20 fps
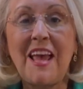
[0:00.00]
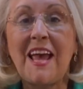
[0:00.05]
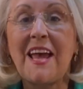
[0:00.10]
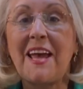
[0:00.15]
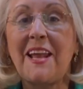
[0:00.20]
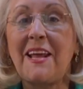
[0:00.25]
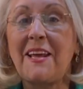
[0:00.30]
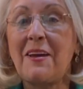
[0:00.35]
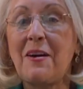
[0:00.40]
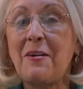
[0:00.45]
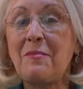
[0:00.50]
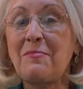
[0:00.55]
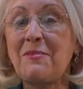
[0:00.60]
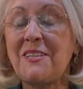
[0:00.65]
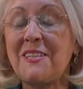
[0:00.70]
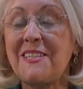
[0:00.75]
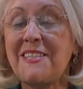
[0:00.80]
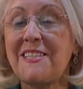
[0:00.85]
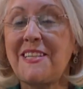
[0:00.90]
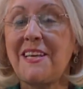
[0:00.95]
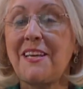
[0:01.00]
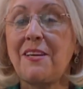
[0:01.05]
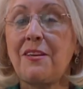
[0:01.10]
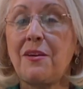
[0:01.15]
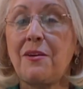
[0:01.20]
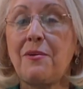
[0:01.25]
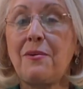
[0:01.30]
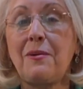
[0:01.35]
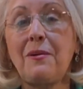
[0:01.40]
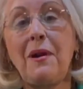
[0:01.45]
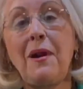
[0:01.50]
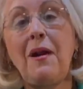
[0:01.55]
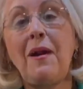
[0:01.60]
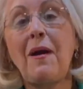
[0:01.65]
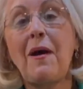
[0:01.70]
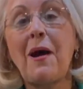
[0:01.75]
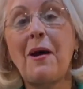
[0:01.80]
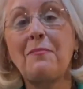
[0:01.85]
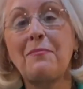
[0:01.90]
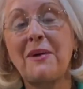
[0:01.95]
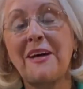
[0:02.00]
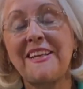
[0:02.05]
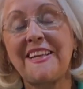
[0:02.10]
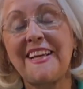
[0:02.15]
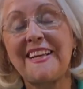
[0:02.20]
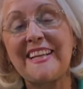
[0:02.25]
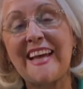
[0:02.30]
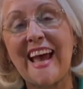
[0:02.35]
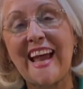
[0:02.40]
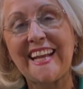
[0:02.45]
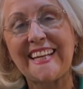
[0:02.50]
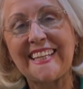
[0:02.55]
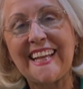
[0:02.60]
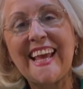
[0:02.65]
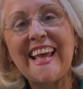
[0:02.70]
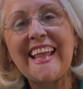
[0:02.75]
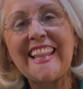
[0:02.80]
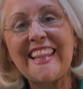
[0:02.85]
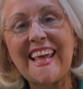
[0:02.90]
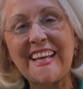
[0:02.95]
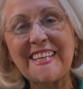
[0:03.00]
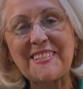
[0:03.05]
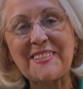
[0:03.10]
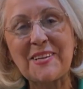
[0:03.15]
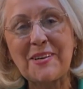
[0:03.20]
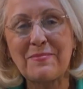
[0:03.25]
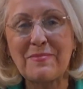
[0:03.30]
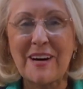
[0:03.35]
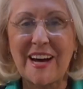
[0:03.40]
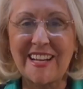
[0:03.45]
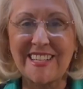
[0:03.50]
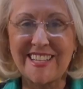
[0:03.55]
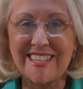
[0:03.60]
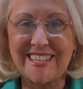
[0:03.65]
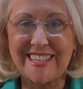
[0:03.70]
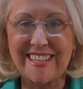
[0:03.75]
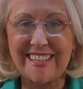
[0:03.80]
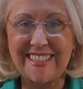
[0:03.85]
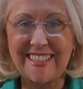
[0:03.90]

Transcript: and I hope to see you on Monday night. Thanks so much.